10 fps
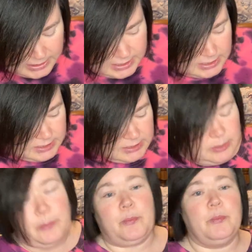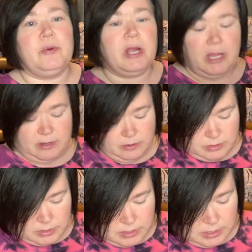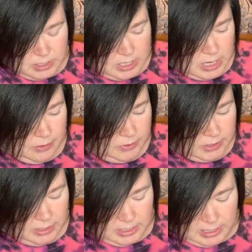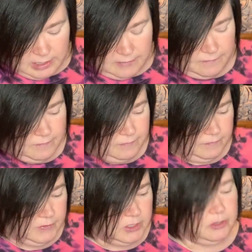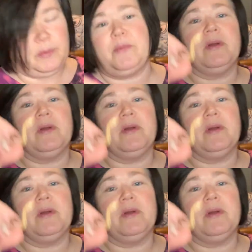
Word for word: it is brown. I wonder if it'll be